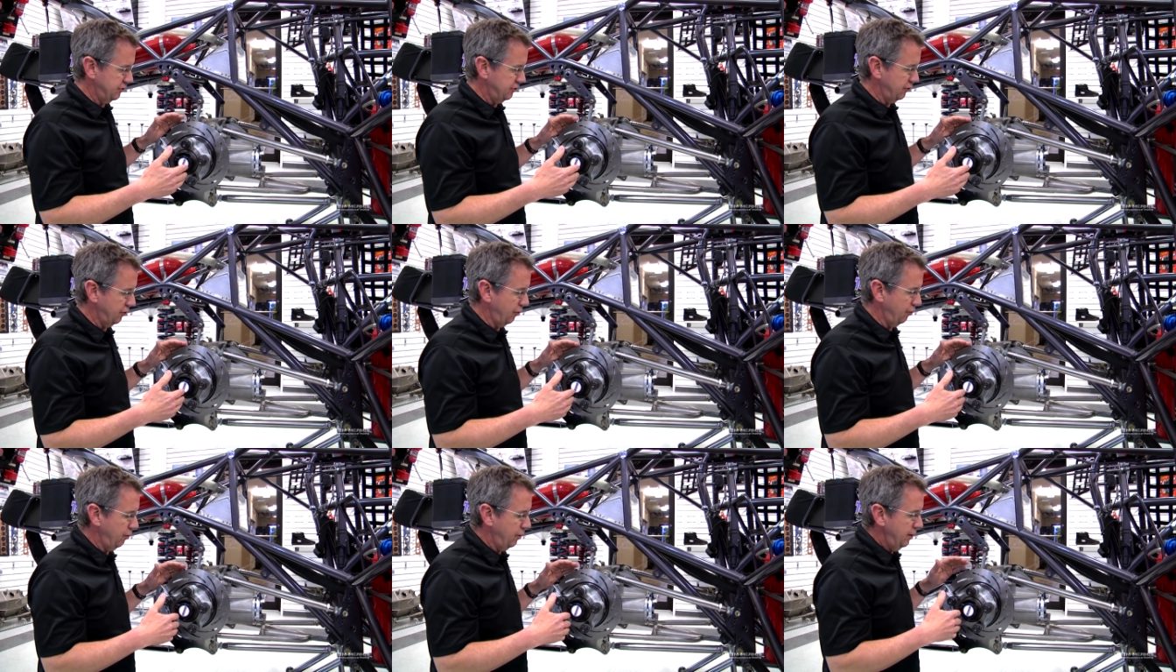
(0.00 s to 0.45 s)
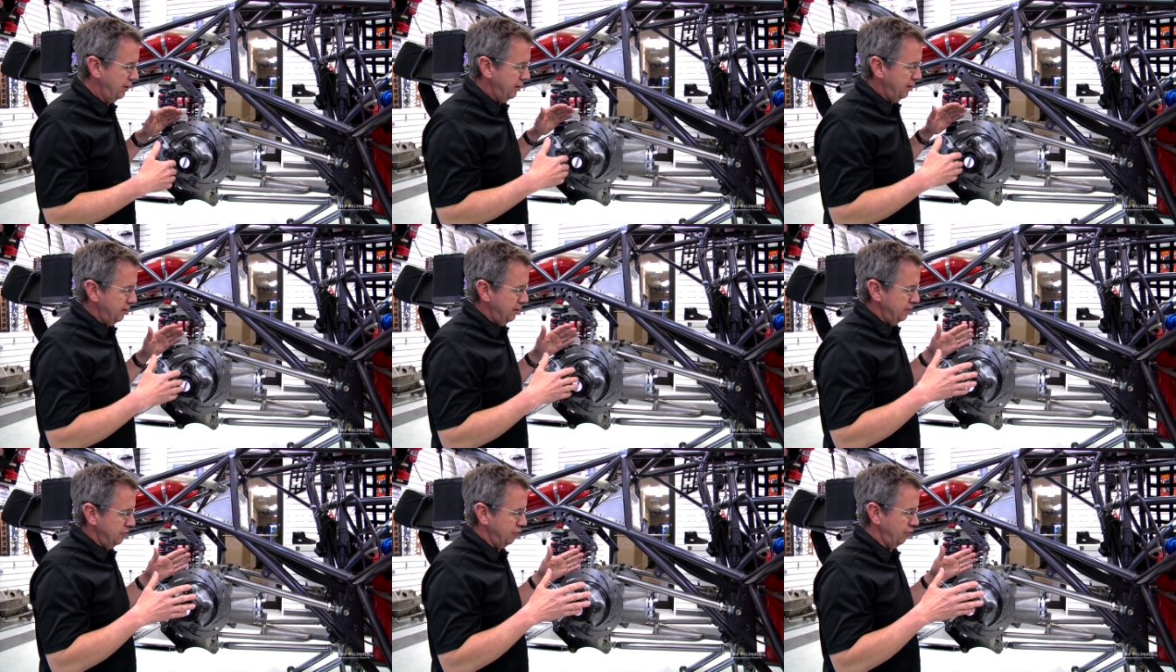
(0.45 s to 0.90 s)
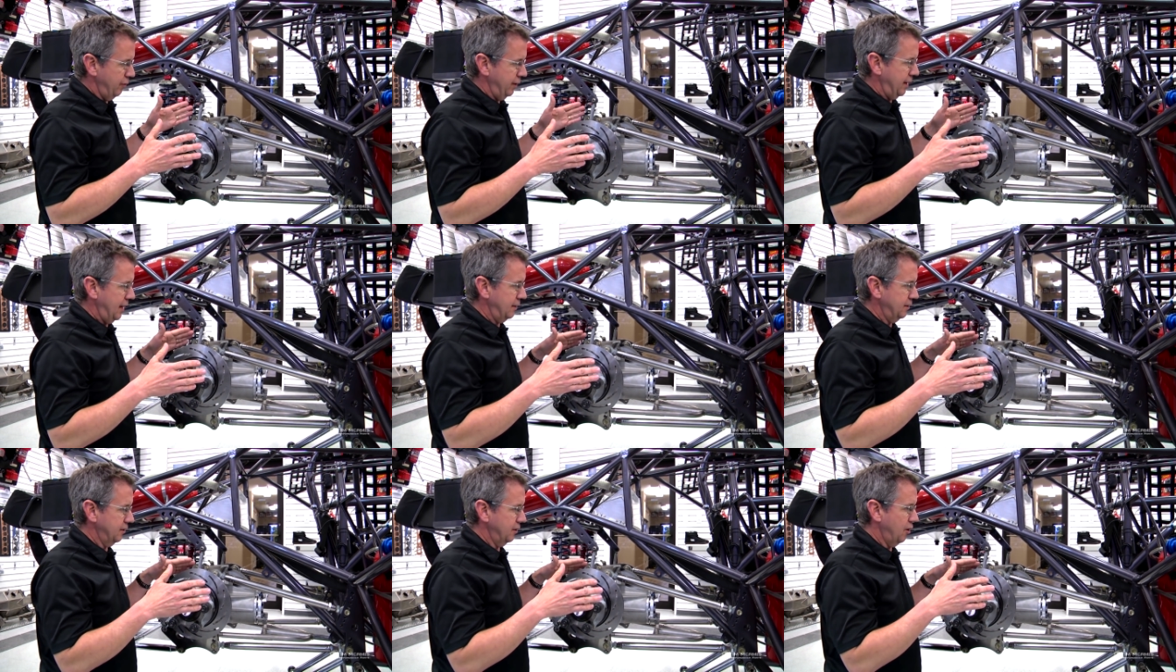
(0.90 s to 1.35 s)
So, so we
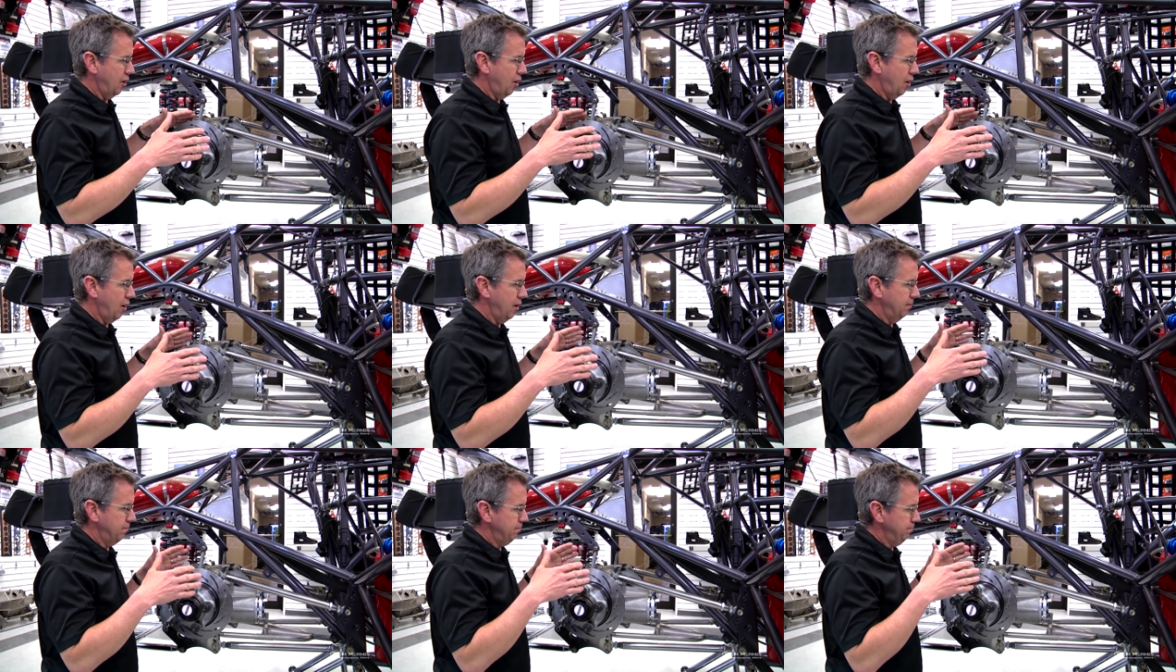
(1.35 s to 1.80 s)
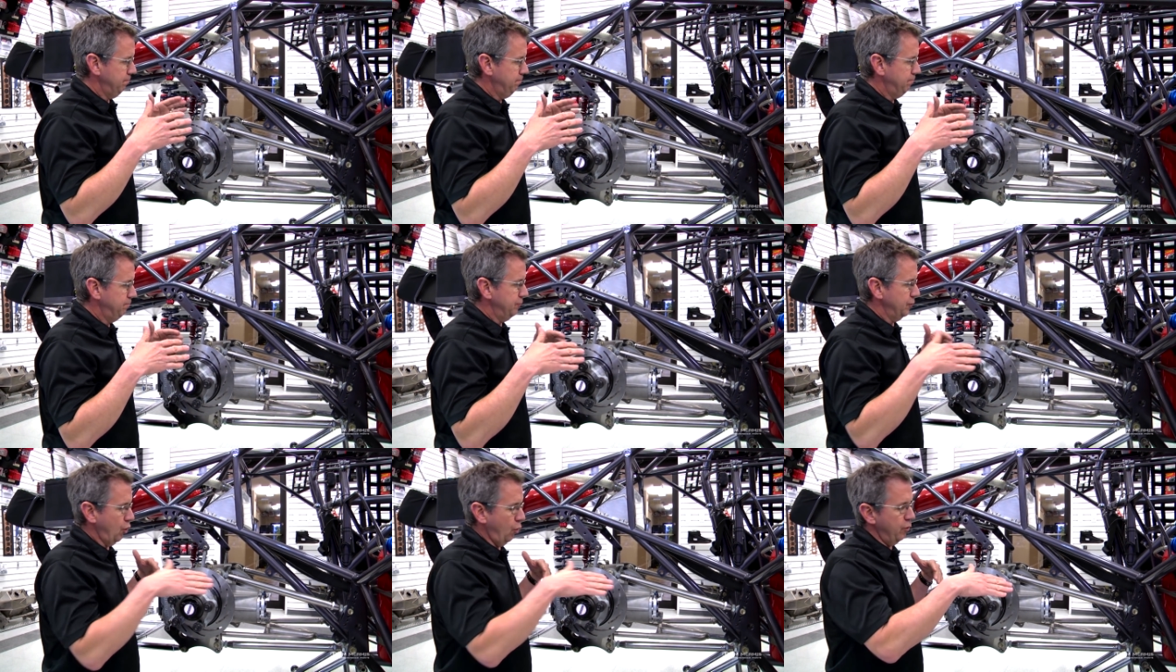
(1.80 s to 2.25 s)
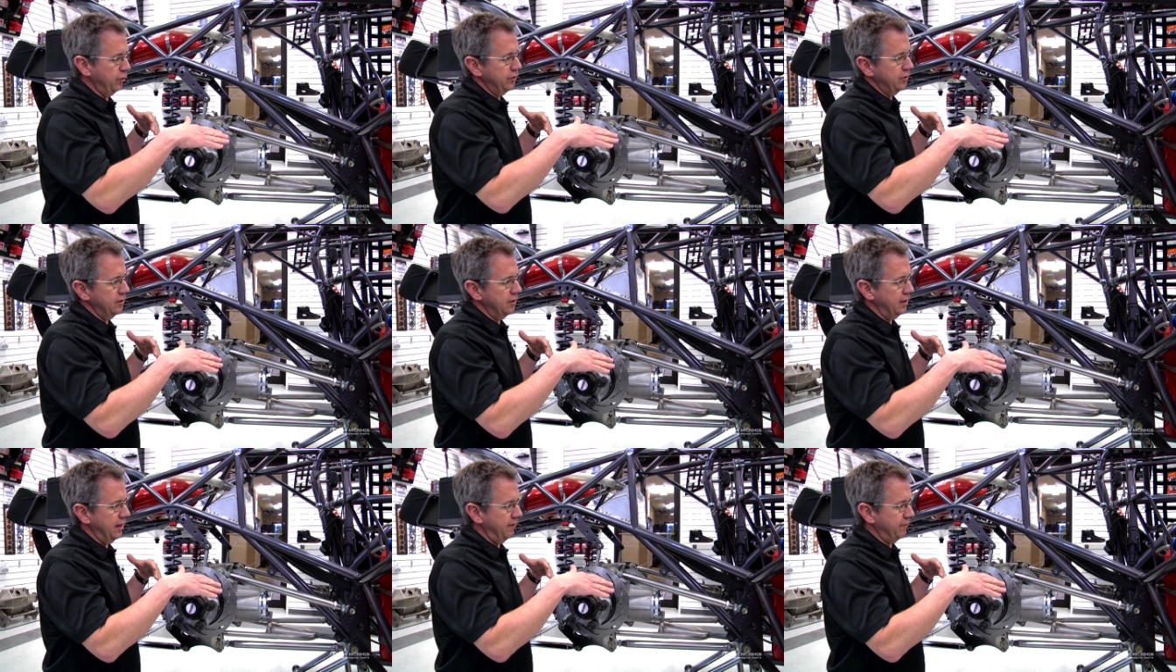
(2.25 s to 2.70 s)
got the car going to
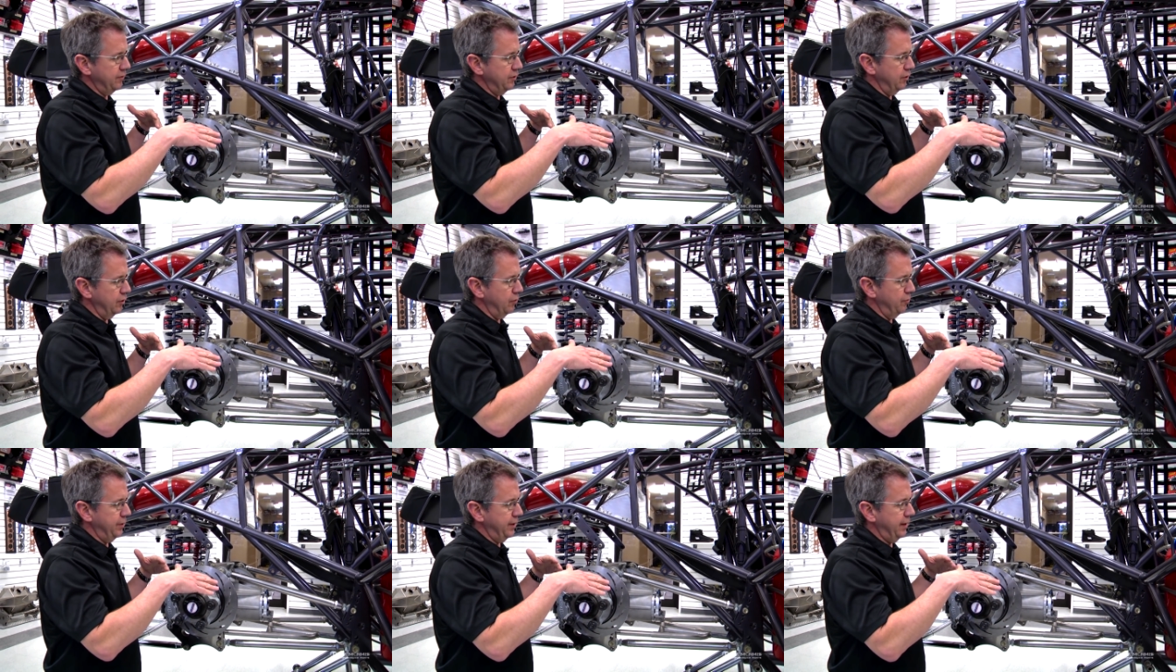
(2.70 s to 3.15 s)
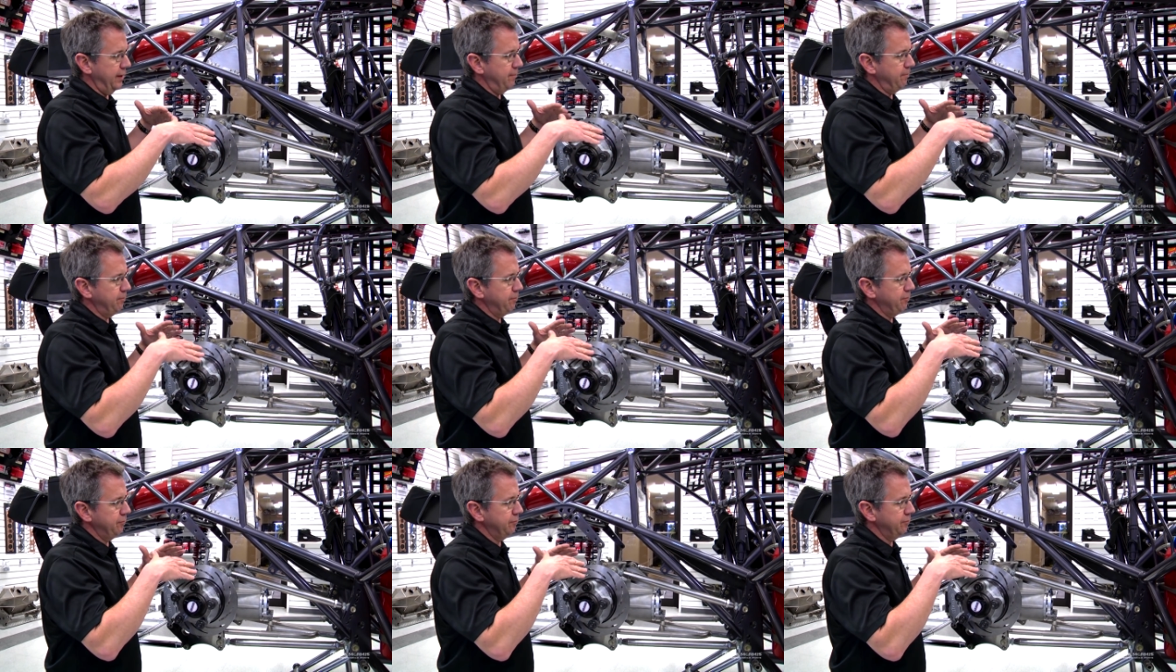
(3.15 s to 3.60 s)
the left a little bit.